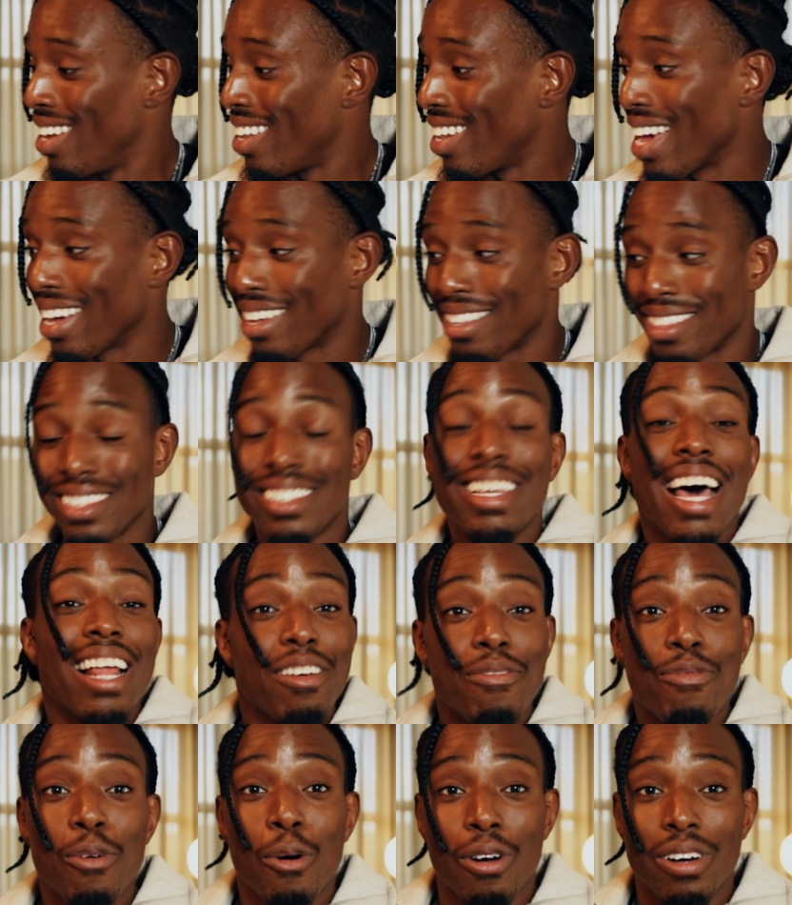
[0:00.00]
like the
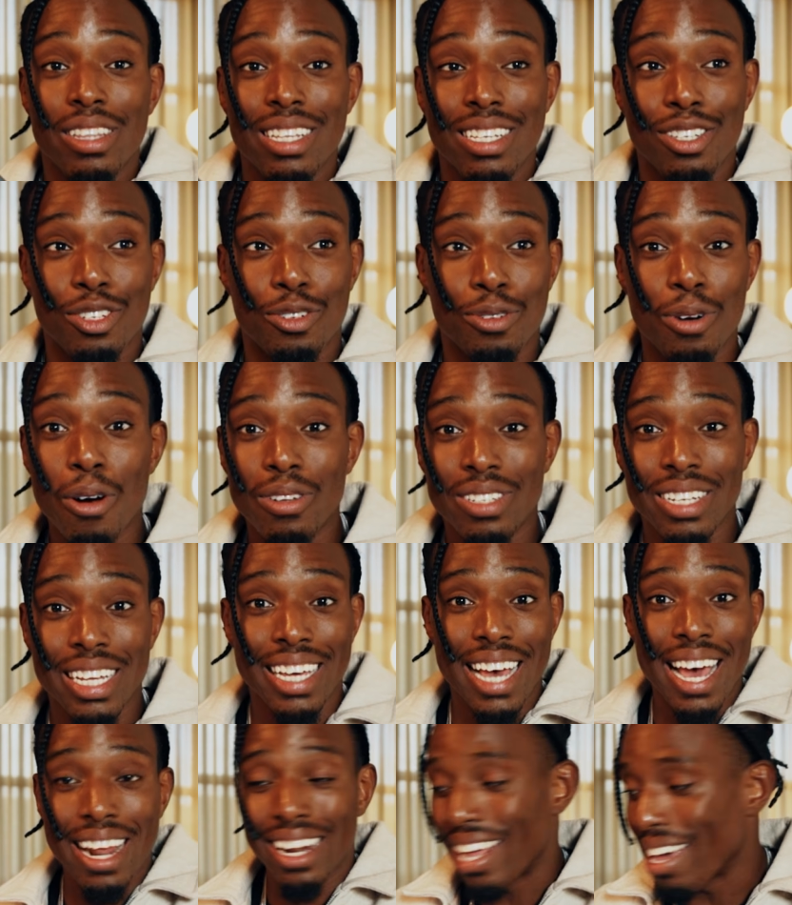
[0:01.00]
telephoto on these drones
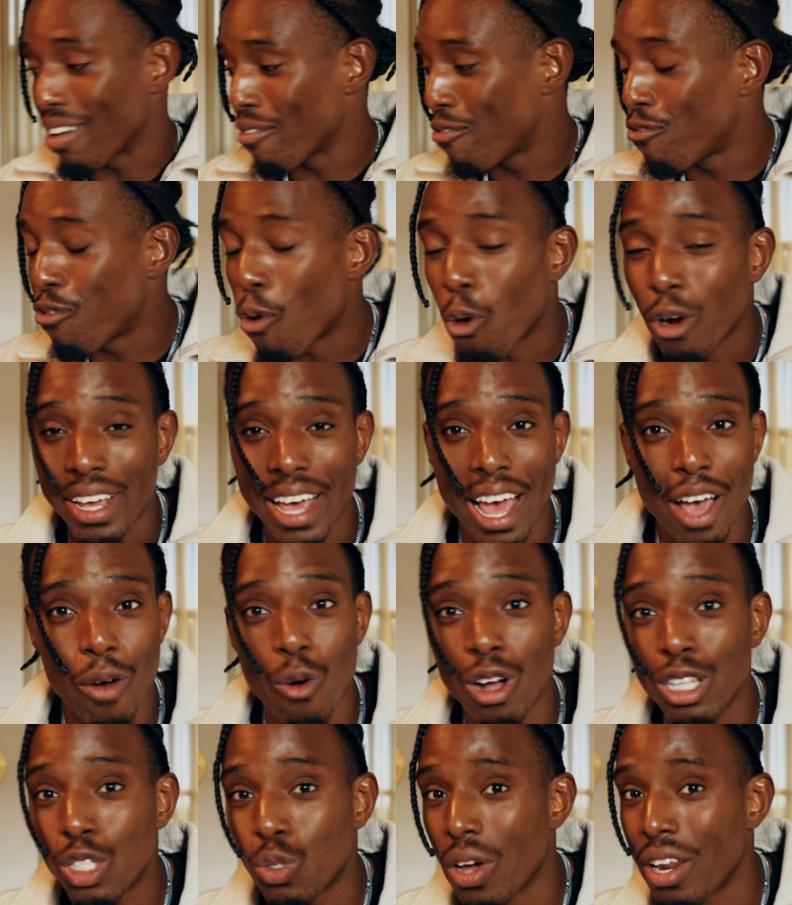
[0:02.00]
and get like 4K
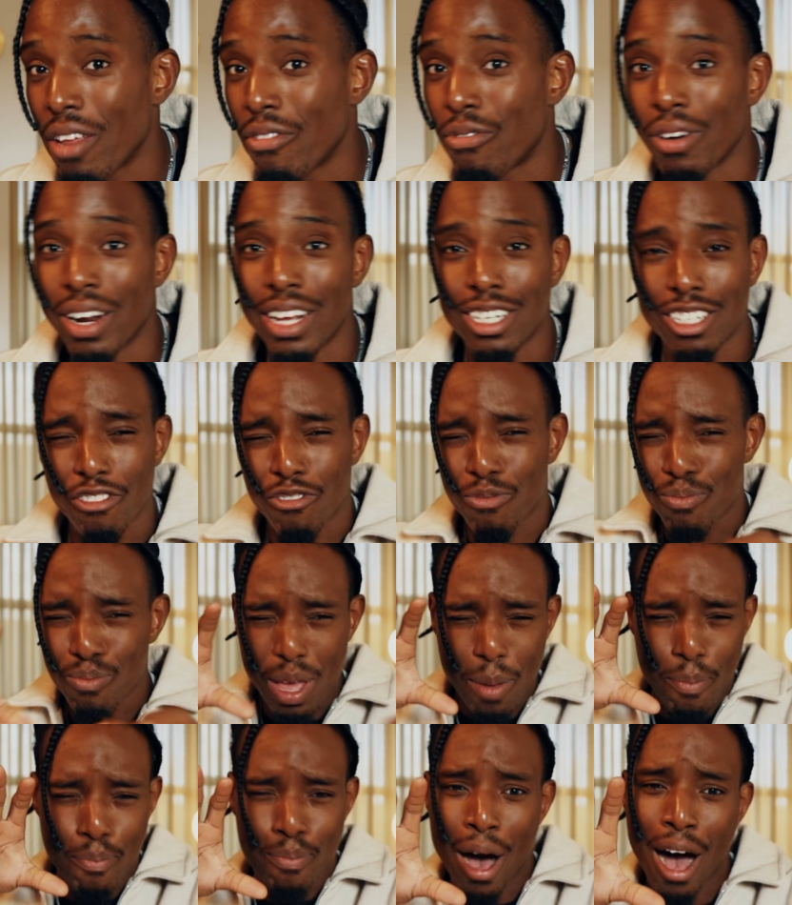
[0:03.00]
120 footage of
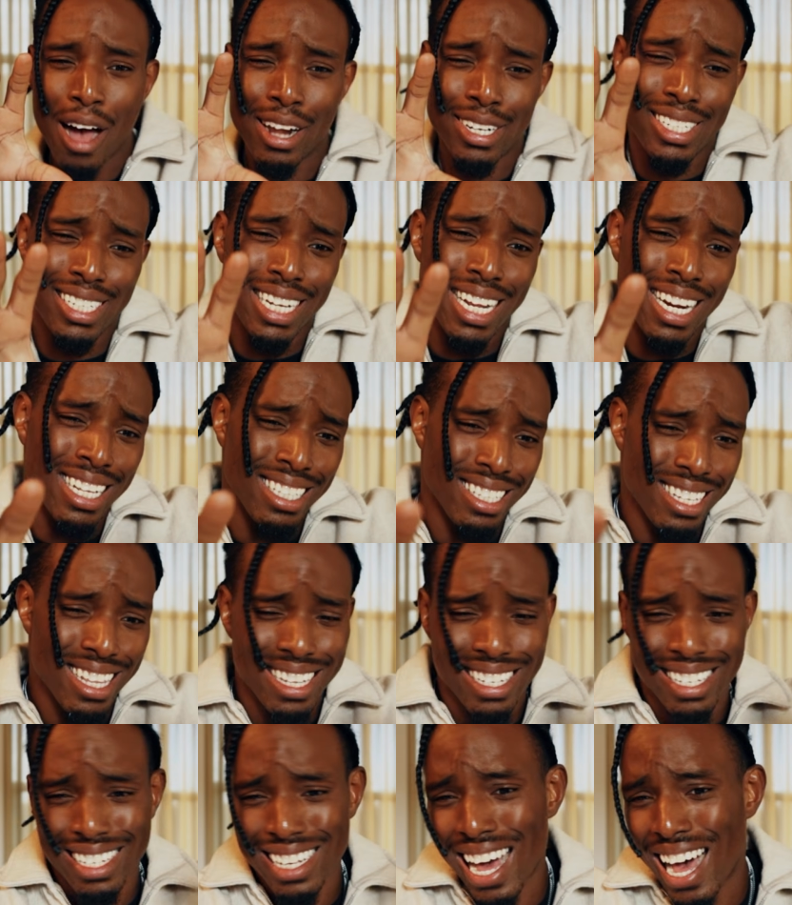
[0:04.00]
me punched into
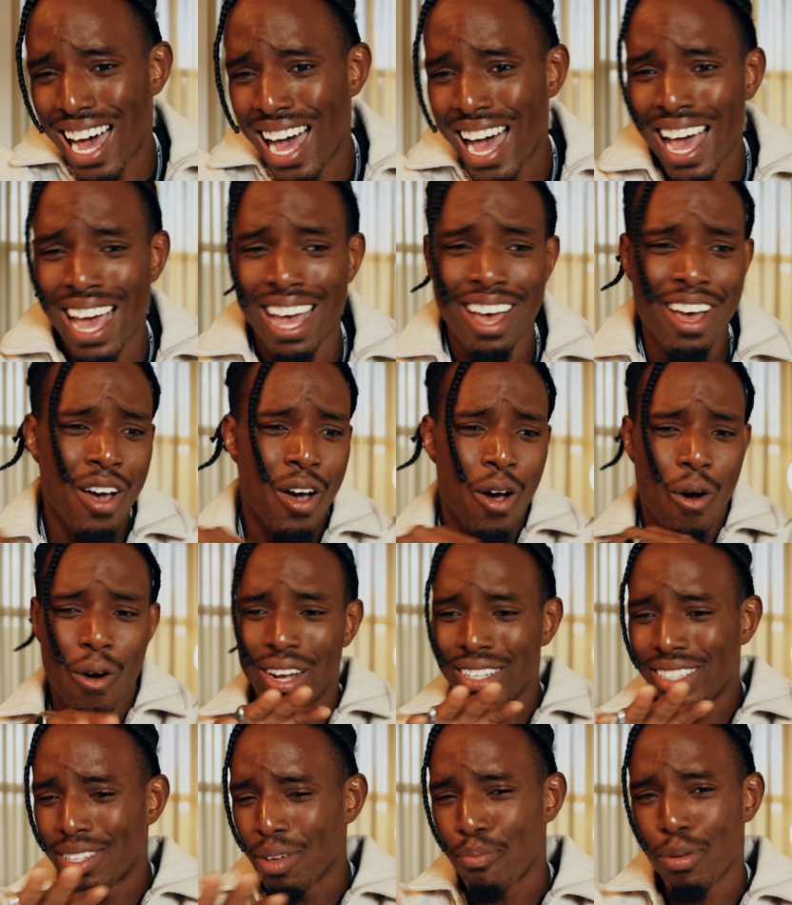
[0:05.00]
the sky
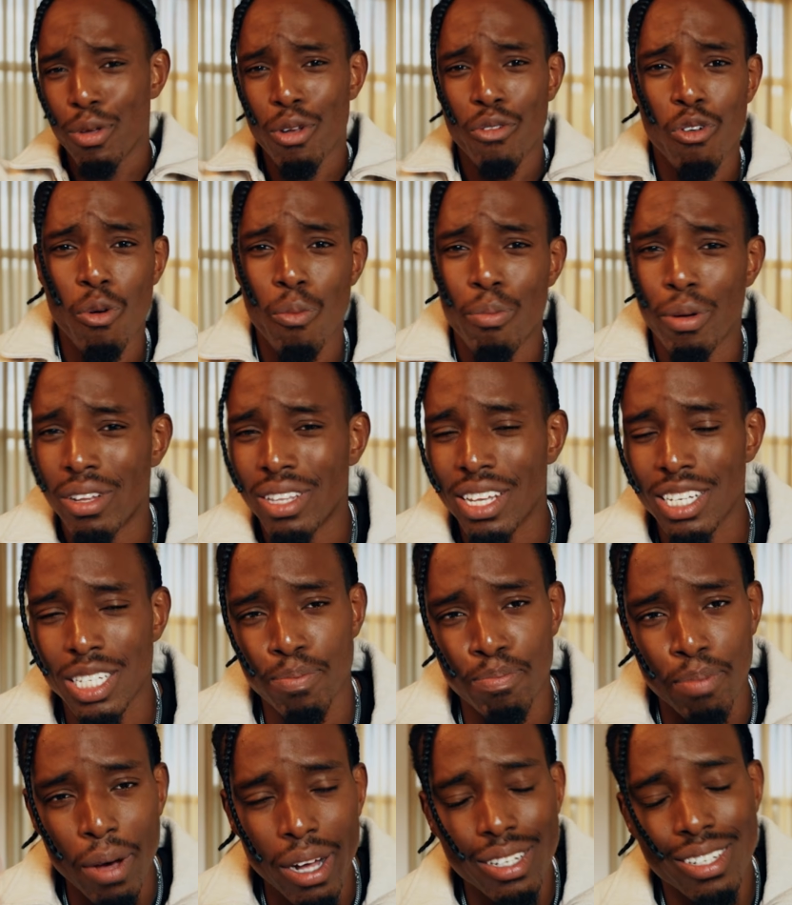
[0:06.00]
or into beautiful buildings,
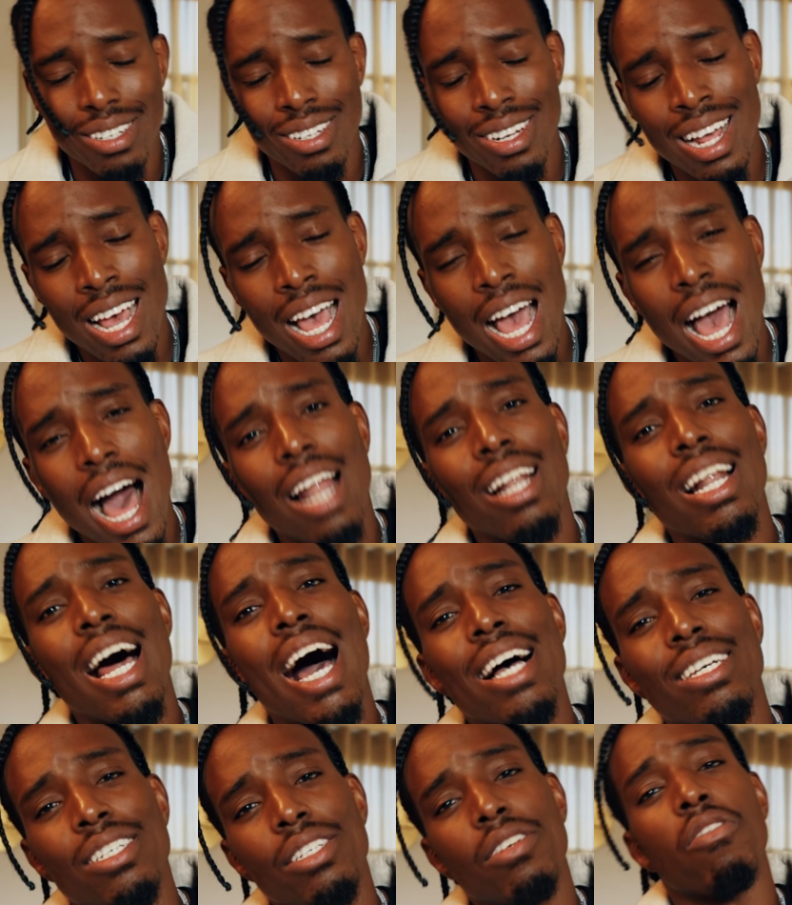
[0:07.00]
but
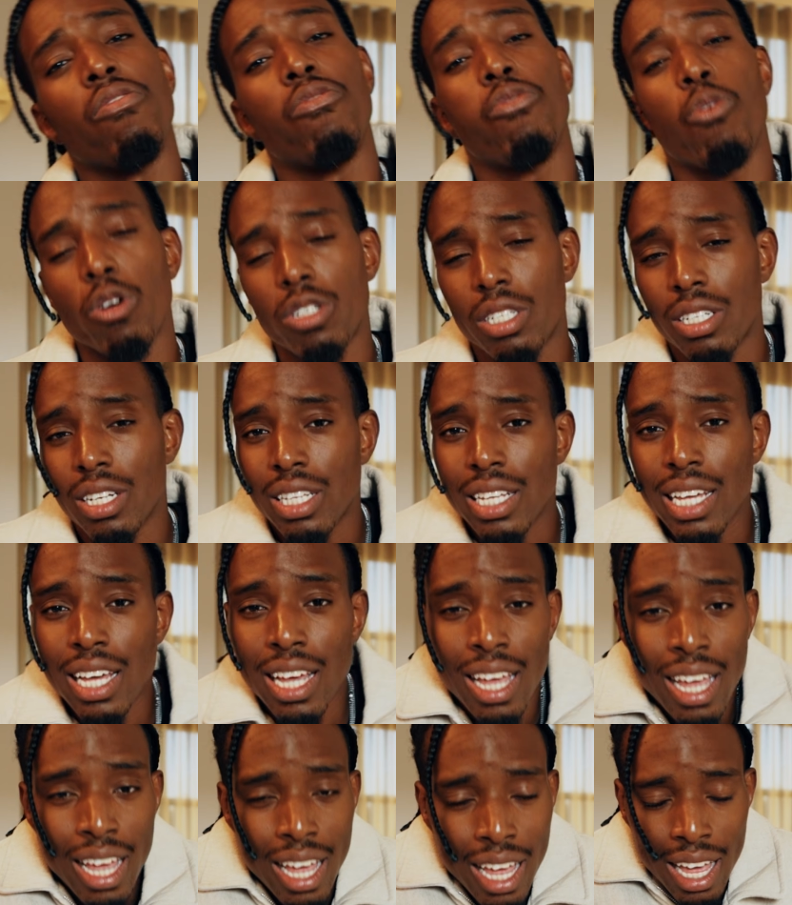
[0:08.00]
alas, unfortunately,